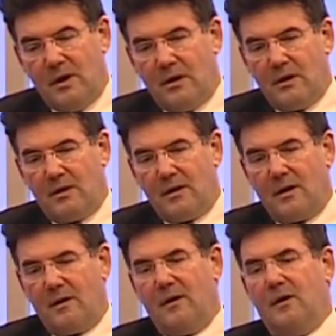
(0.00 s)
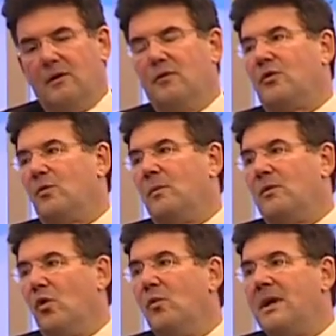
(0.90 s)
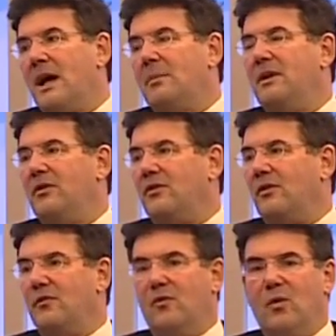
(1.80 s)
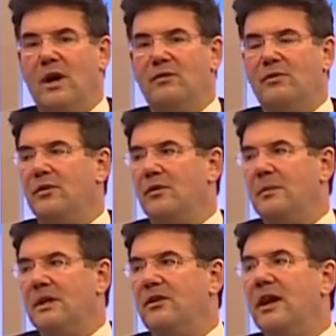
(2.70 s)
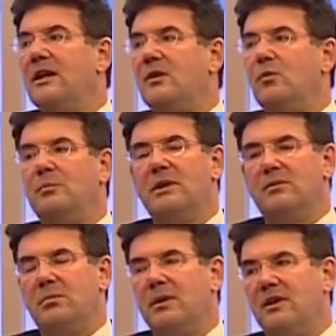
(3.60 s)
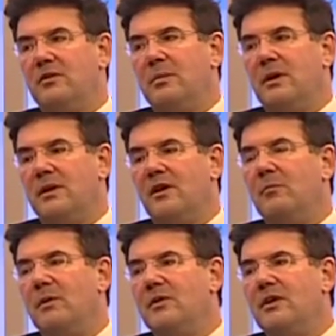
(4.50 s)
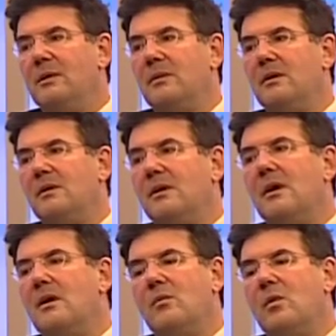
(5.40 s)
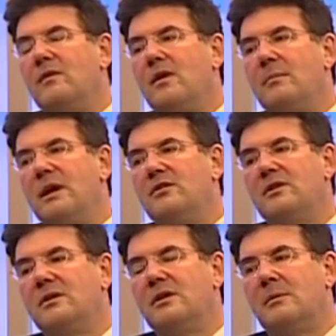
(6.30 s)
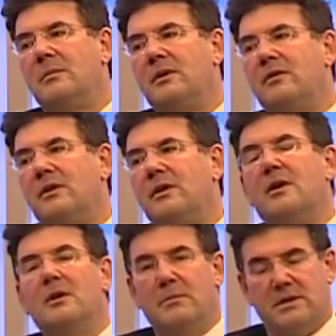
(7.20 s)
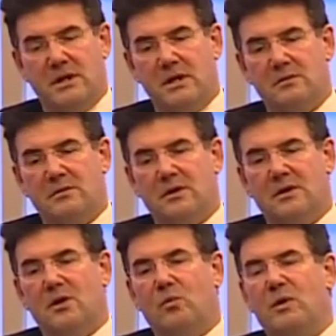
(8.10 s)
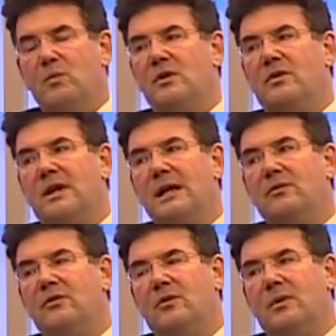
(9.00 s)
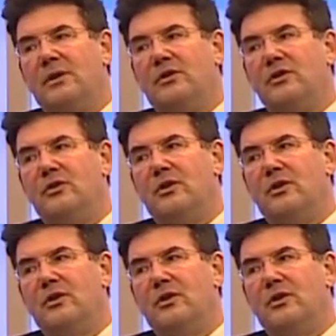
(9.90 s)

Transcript: of course, what would normally happen is the 400 that had been taken would be replaced by the government to keep one of our major car companies going. But no, we weren't allowed to under